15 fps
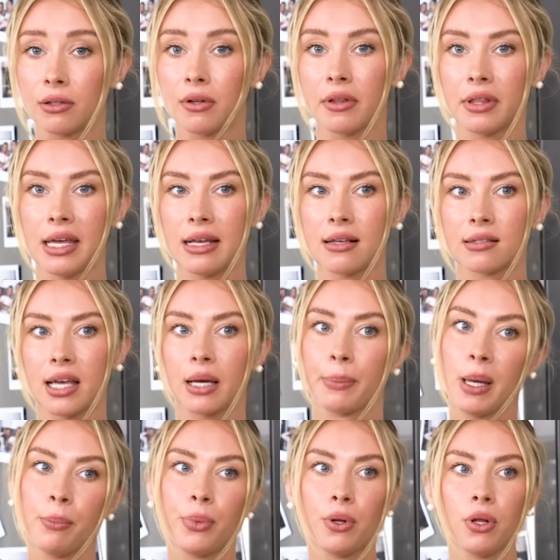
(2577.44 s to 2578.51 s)
little things like
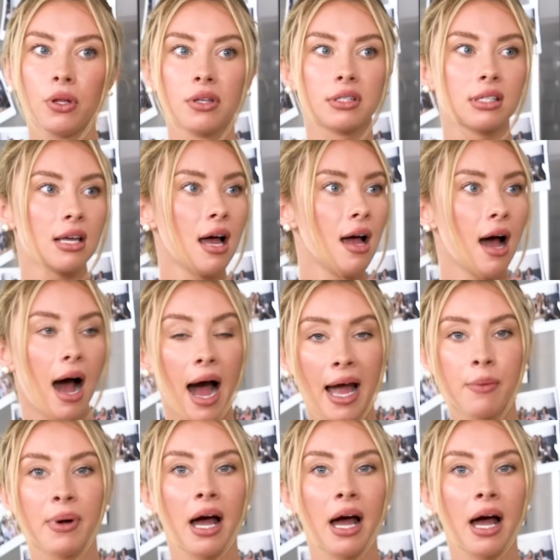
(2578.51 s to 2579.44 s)
pimples, eye